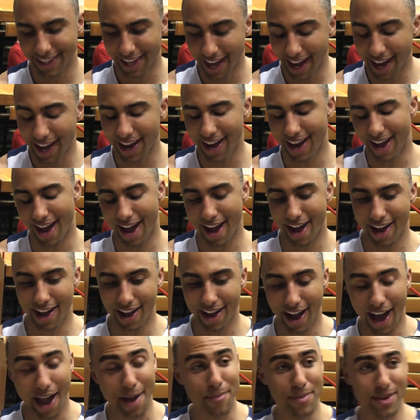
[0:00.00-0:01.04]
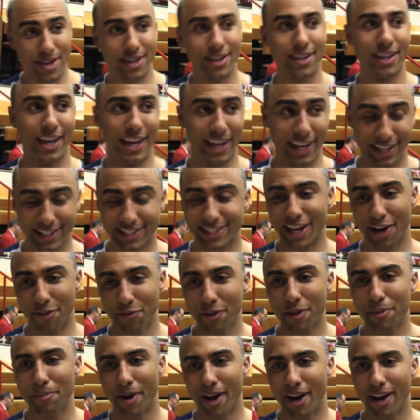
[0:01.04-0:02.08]
Yeah, uh, I mean, it is
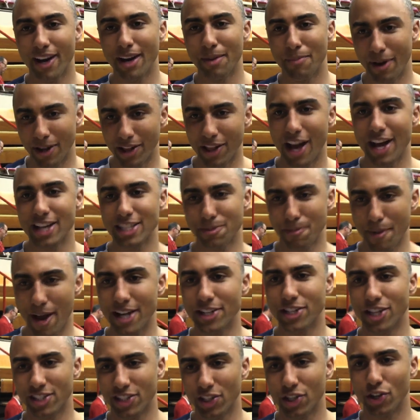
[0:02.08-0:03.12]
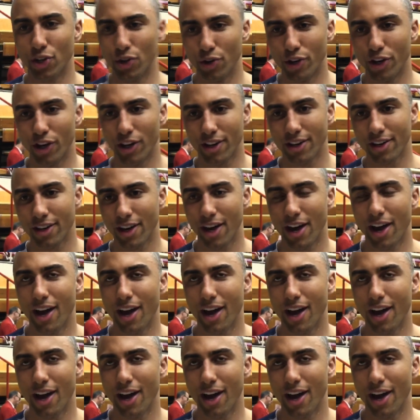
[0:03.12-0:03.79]
definitely my, my last match as a Cougar.